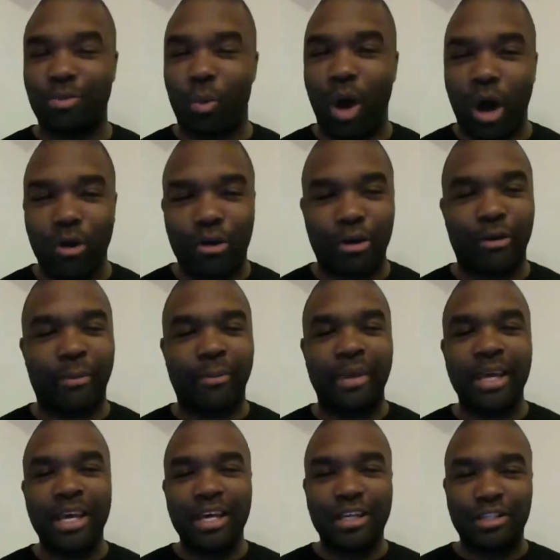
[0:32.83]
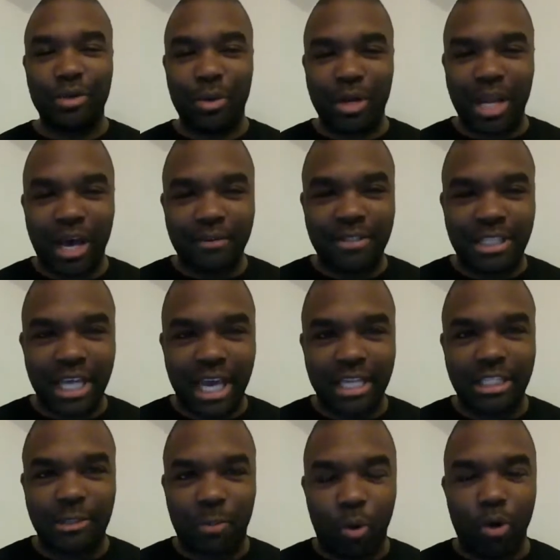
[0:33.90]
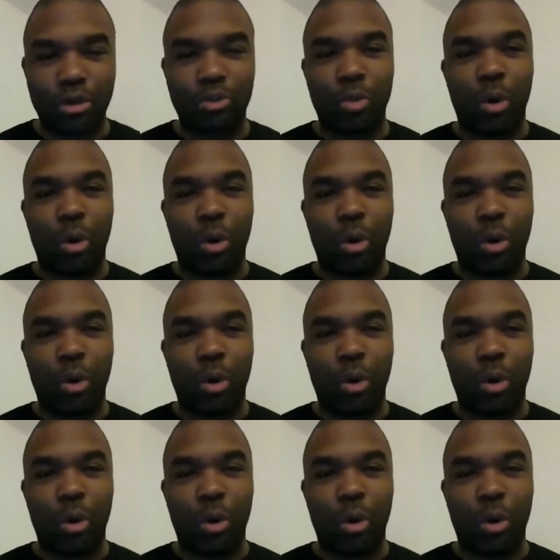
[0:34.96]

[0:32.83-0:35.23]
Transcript: Welcome to Enough Said Sports,